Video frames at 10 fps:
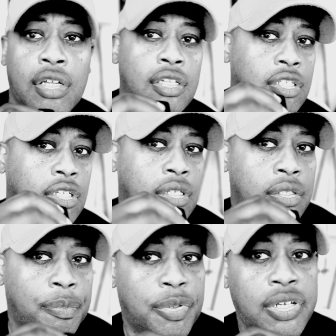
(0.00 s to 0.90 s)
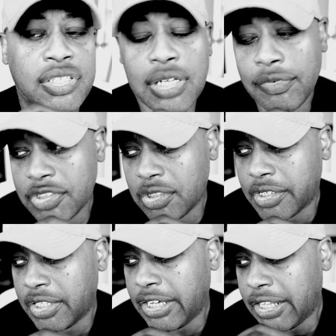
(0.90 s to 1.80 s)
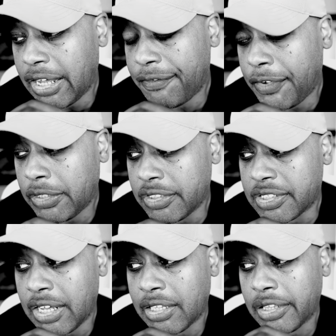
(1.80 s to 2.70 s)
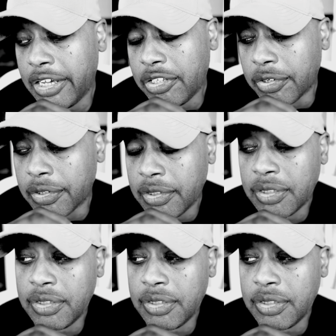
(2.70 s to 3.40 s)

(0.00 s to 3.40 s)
the the place I was looking at, I found this out later.